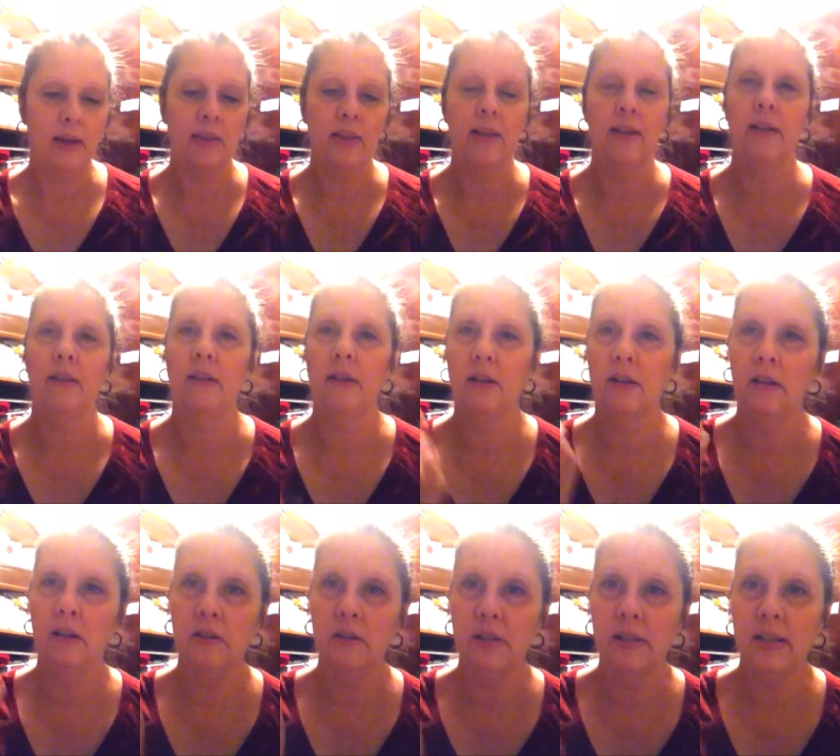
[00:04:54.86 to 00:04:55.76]
I think the
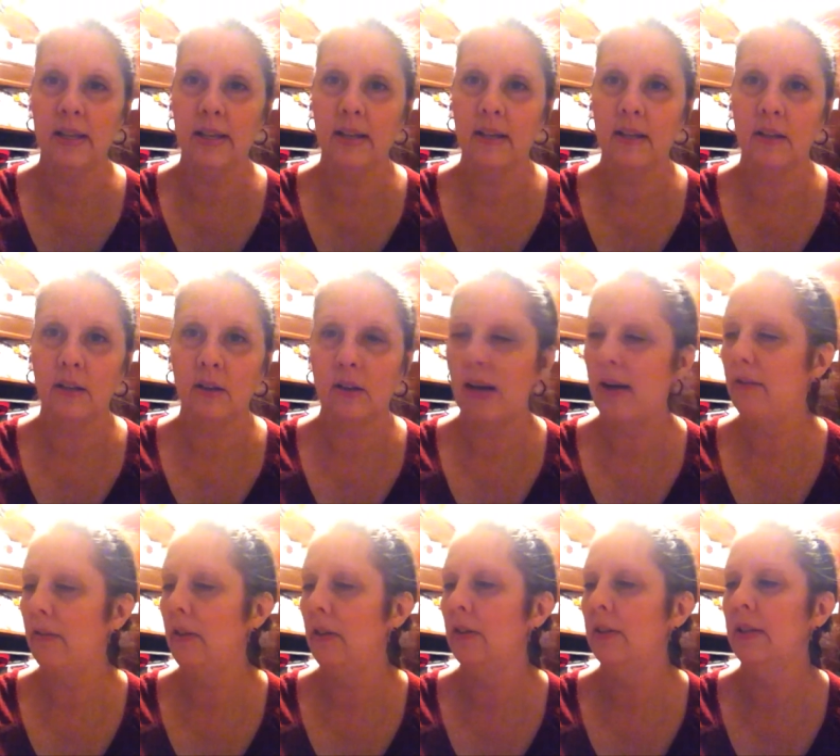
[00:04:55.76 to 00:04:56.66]
glue stick, the
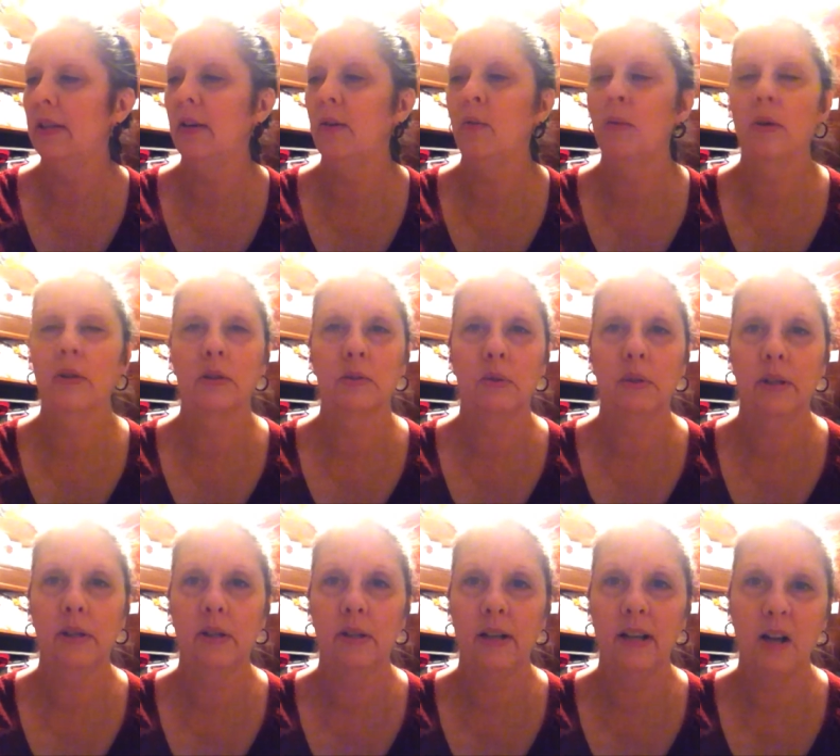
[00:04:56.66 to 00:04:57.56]
craft glue stick works
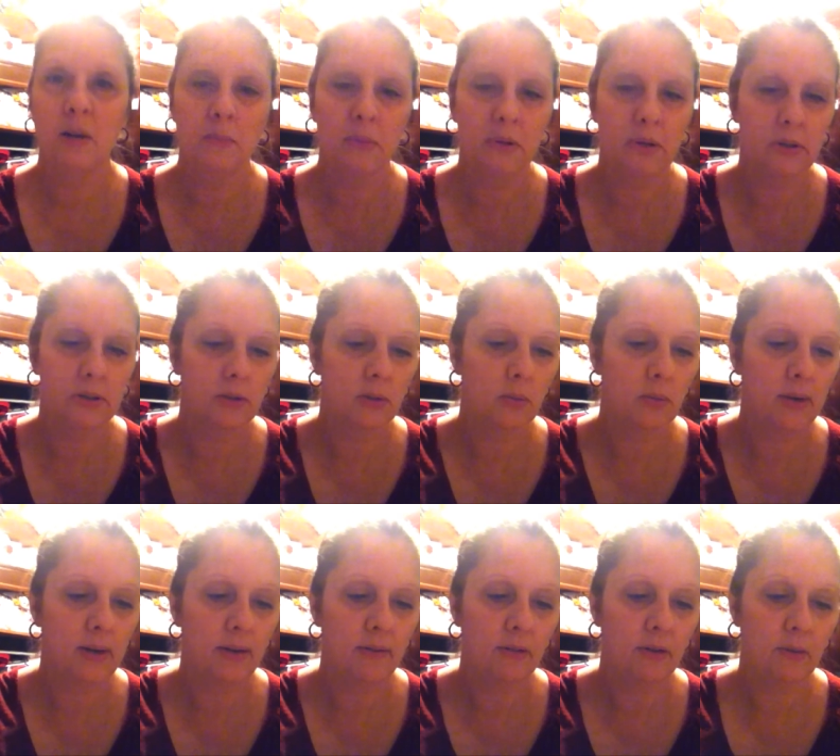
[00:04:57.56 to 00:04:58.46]
really good, Elmer's or
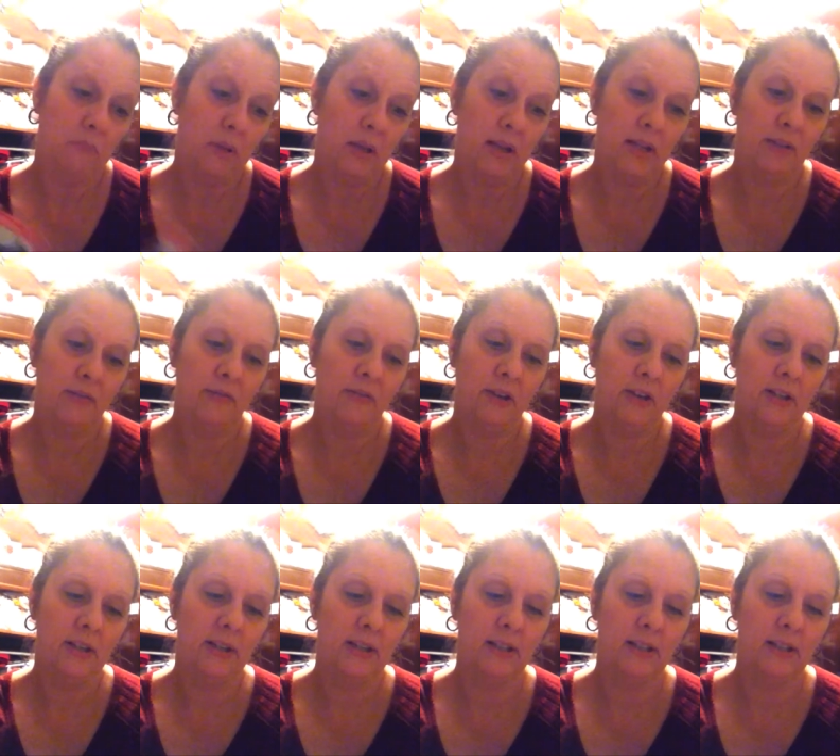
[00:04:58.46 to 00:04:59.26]
whatever. It's fun.